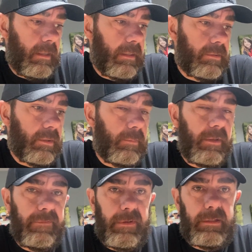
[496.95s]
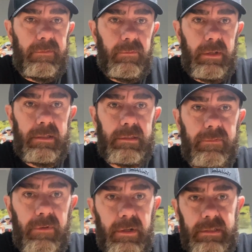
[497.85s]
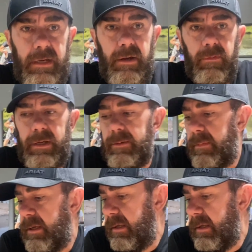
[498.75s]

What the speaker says: extremely effective ways as far as how I rig them.